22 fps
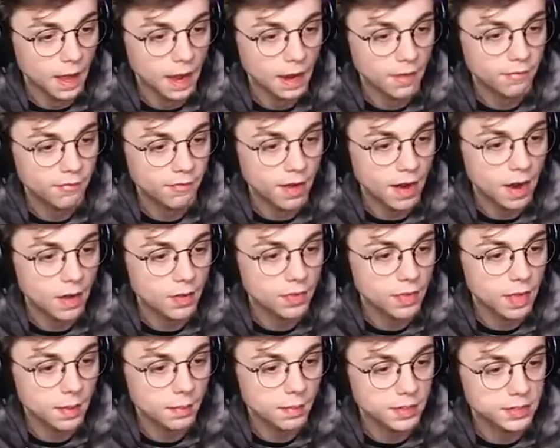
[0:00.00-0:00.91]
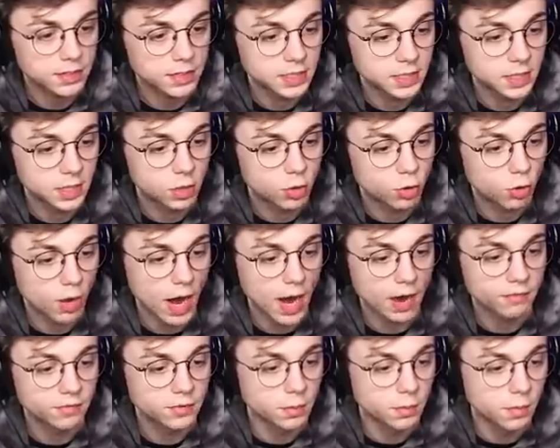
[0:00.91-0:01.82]
I found them. Let's see the
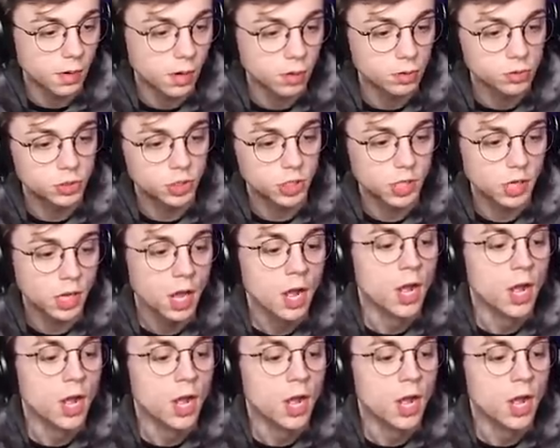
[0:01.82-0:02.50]
craft emoji.